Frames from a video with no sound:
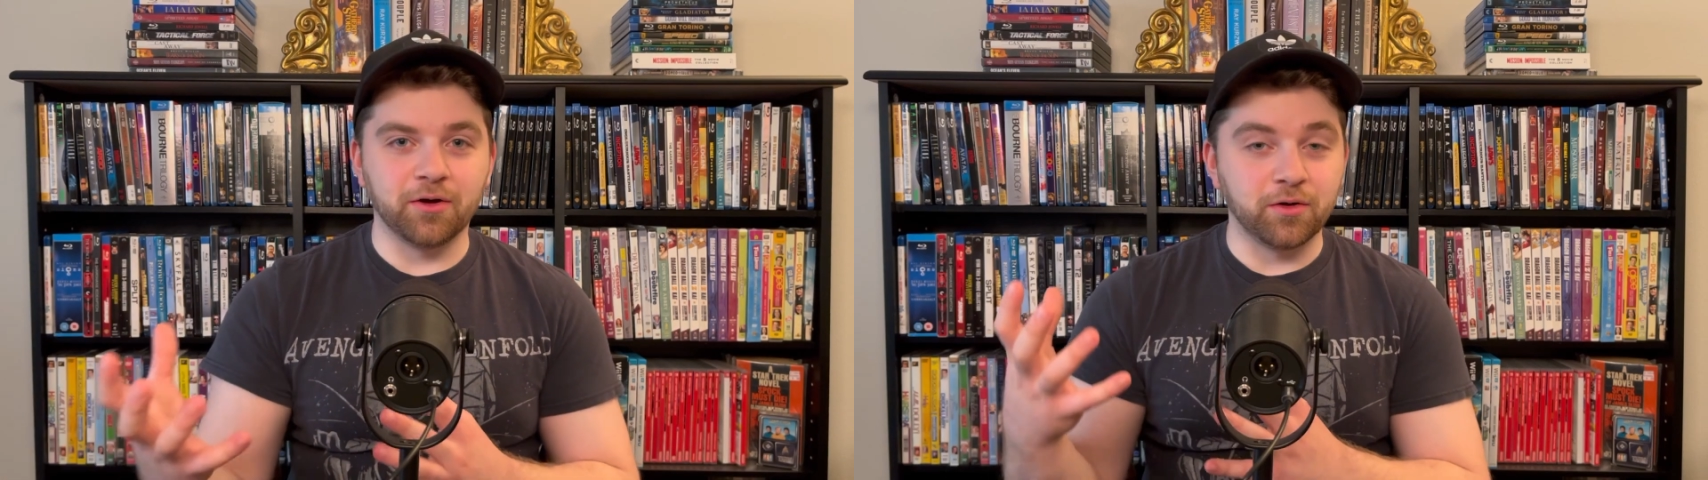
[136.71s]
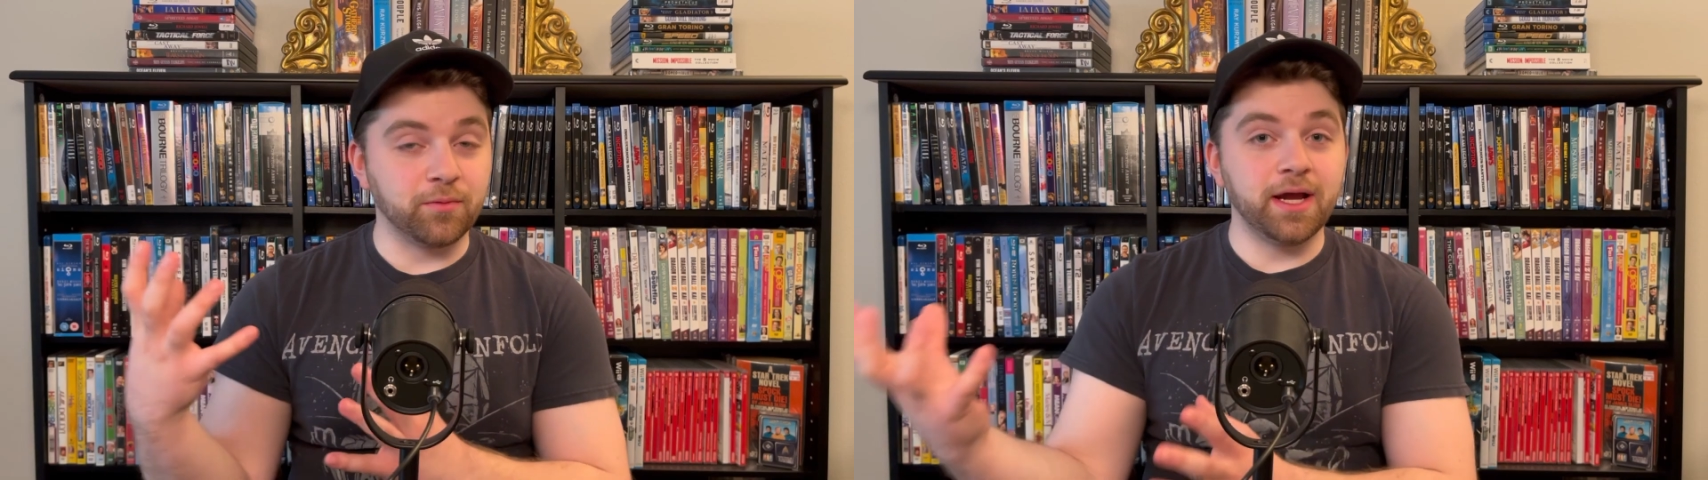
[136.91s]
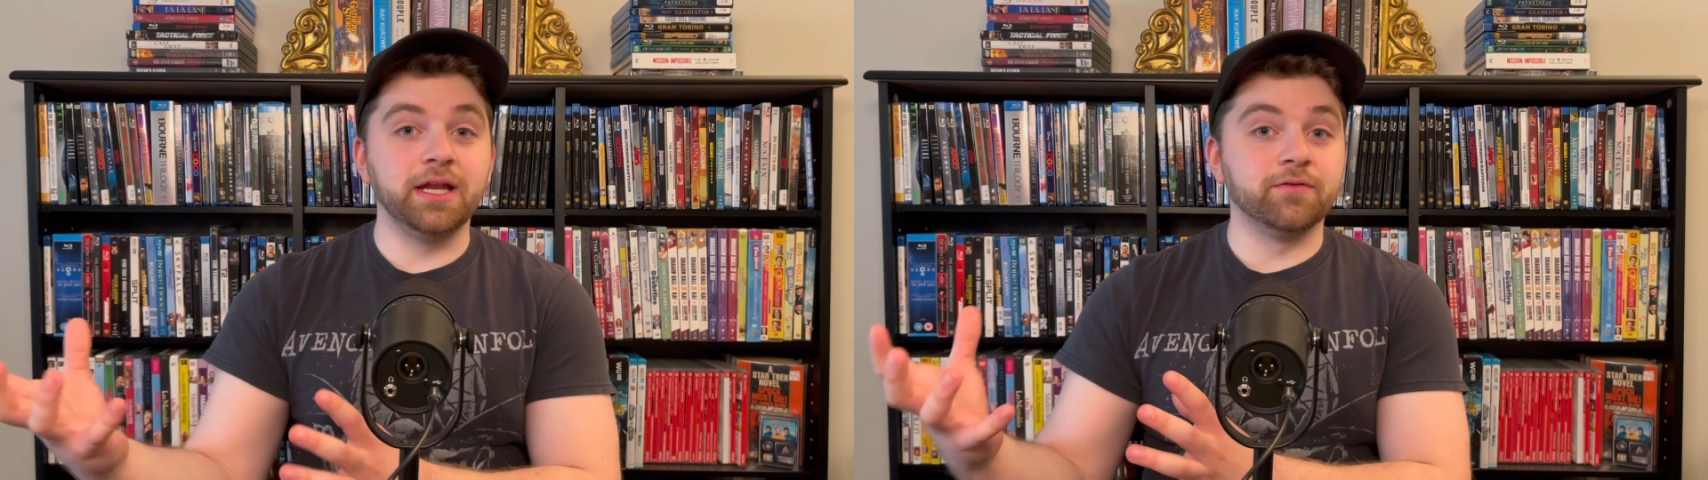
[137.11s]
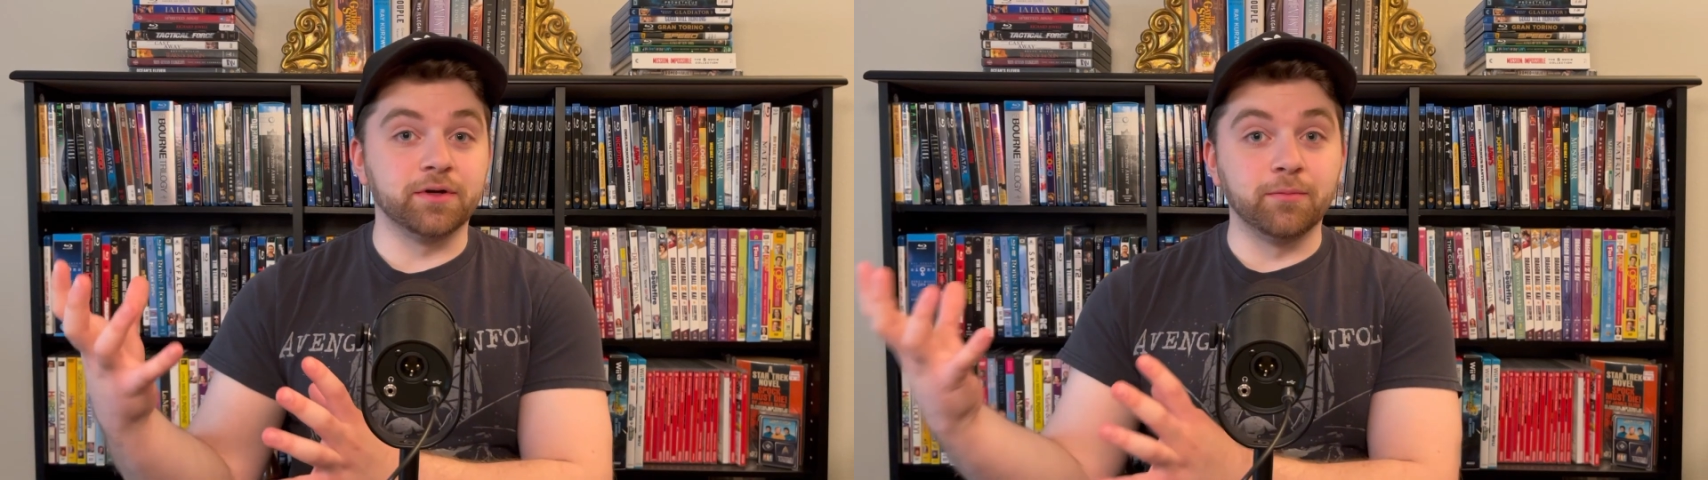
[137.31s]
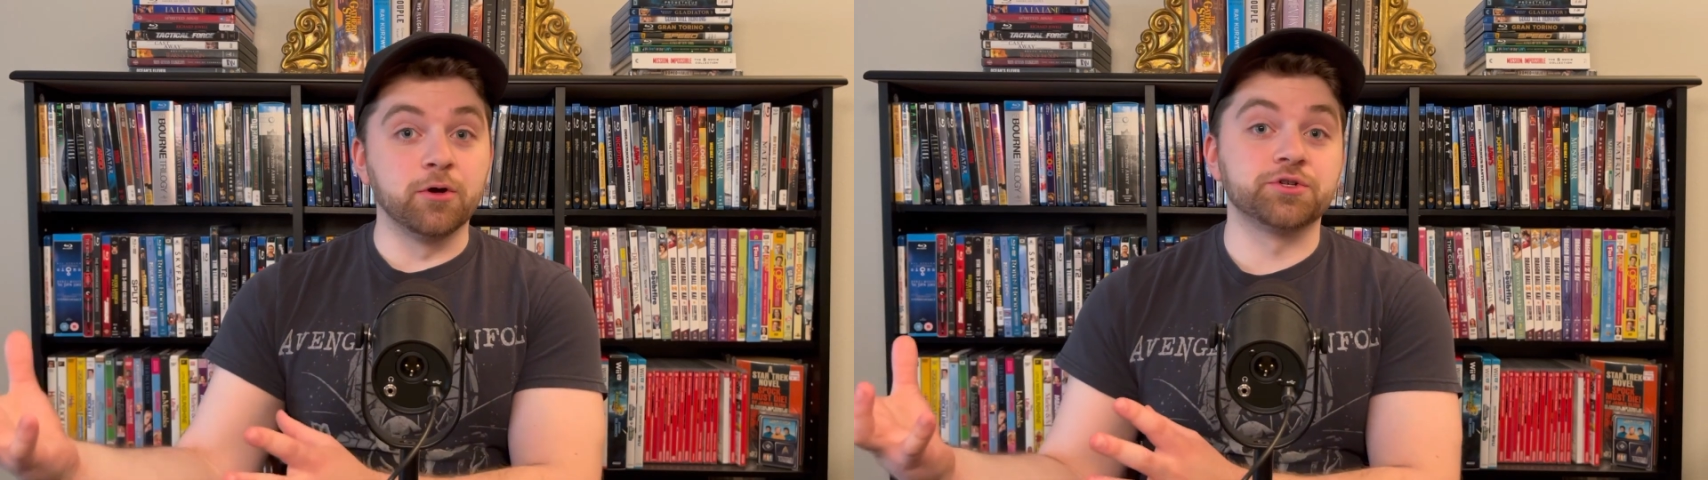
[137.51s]
great of an
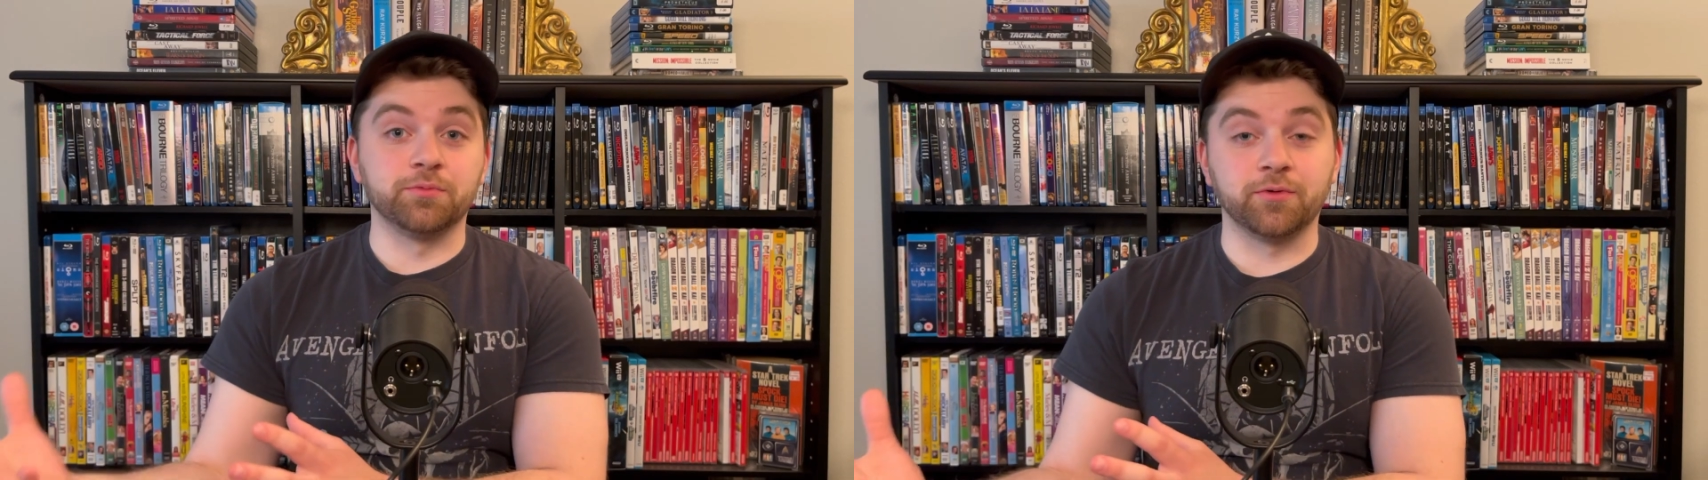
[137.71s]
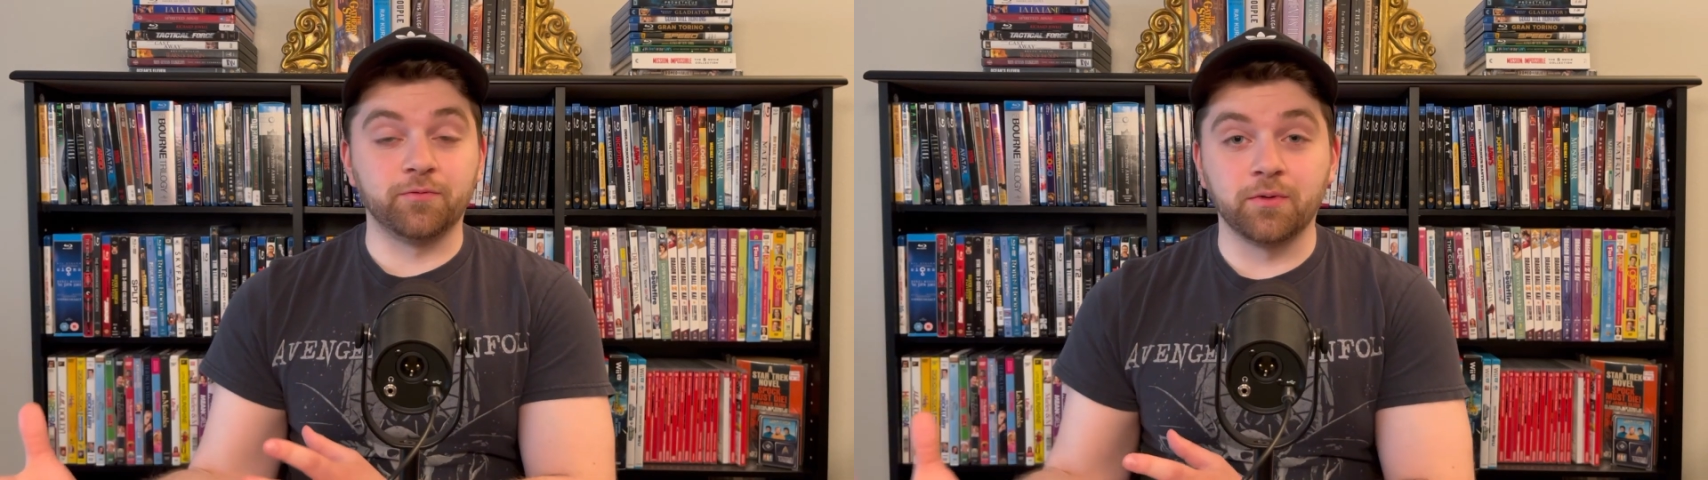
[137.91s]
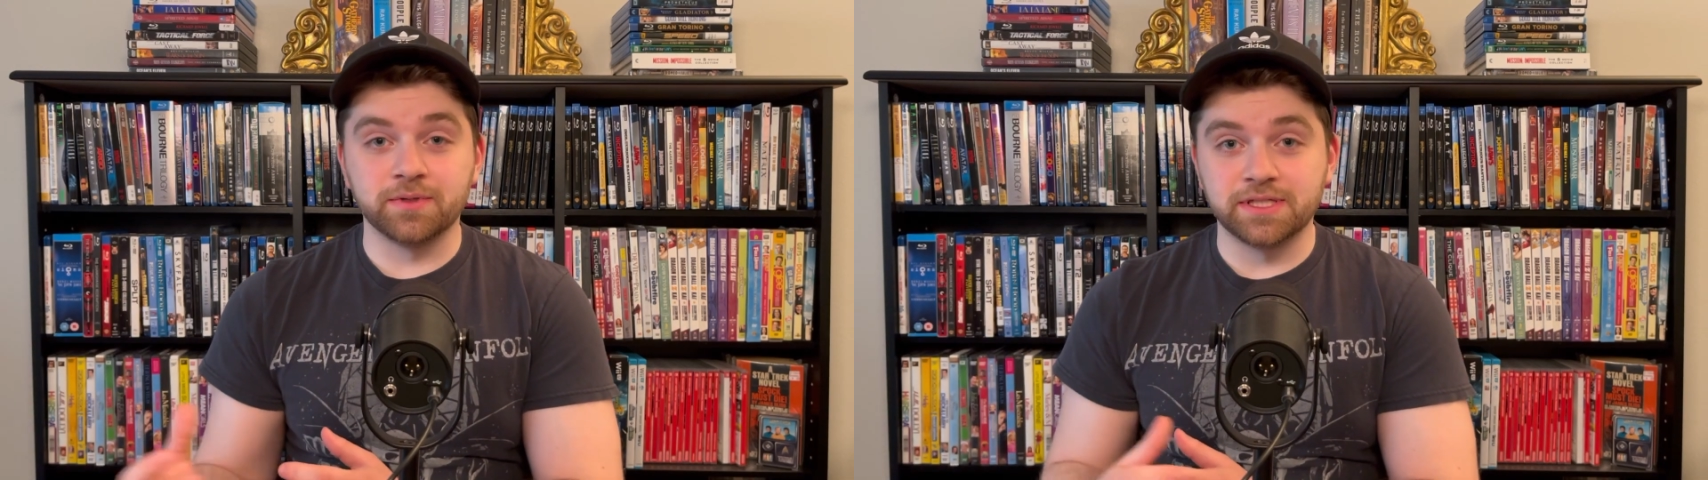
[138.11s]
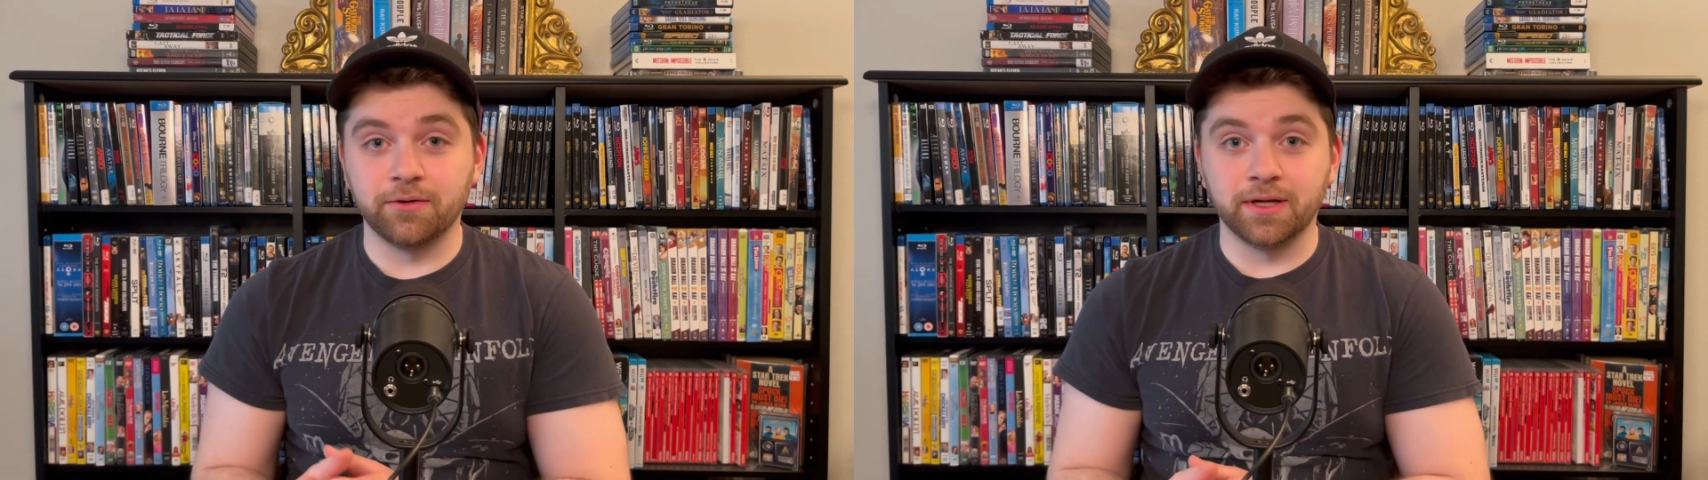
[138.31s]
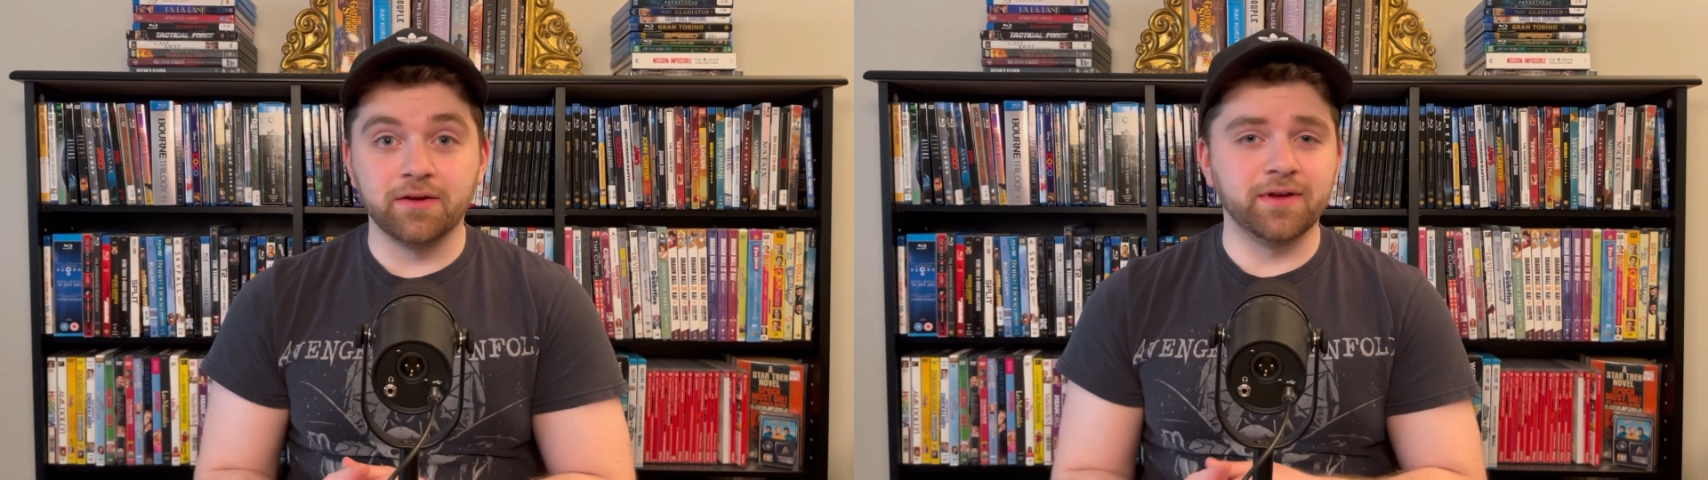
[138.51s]
emotional performance they
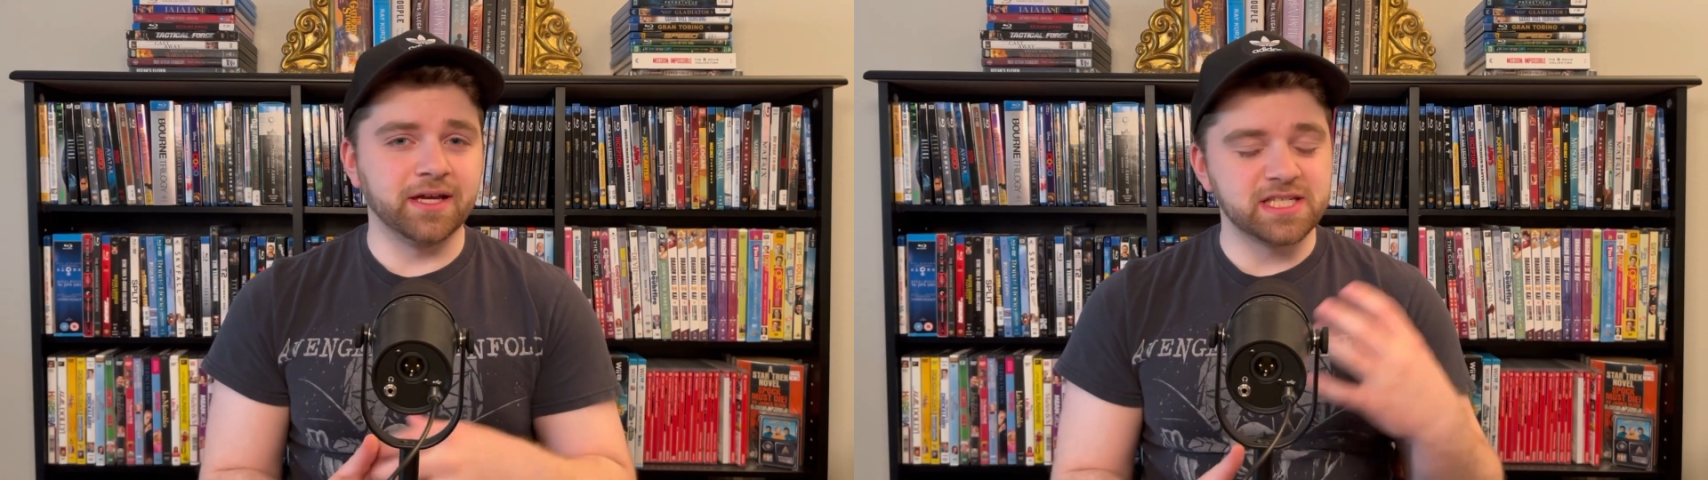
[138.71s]
were giving,